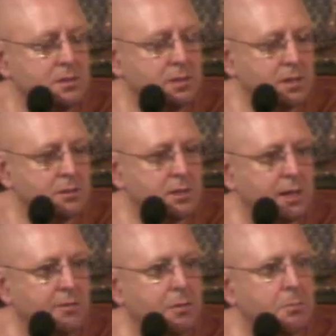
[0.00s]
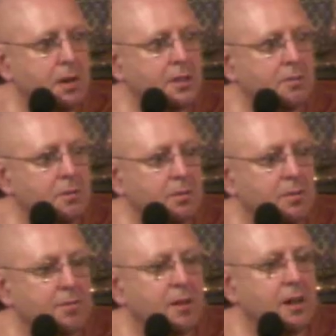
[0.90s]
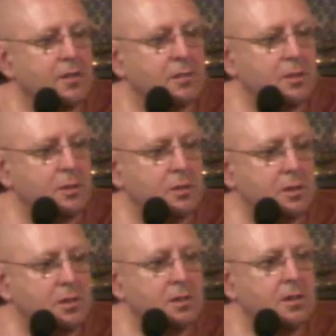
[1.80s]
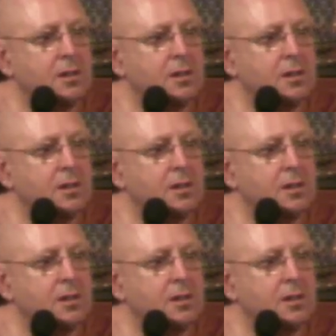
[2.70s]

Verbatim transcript: you know, to have a mother or a father you can